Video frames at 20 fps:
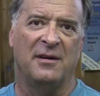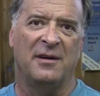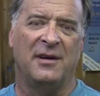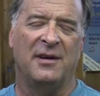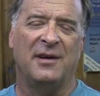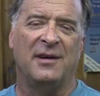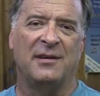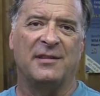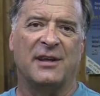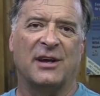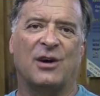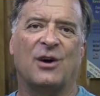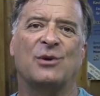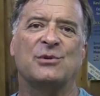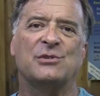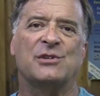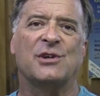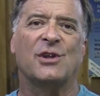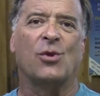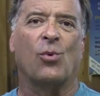that
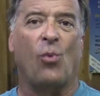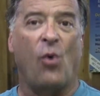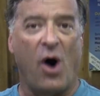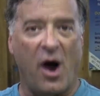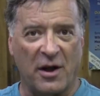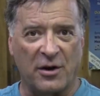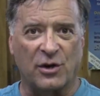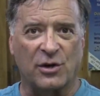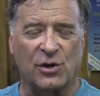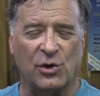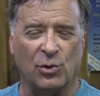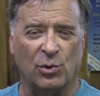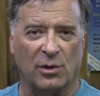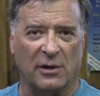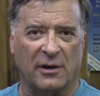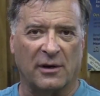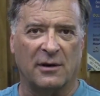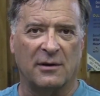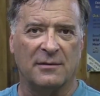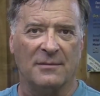goes to the water
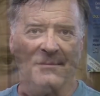cooler.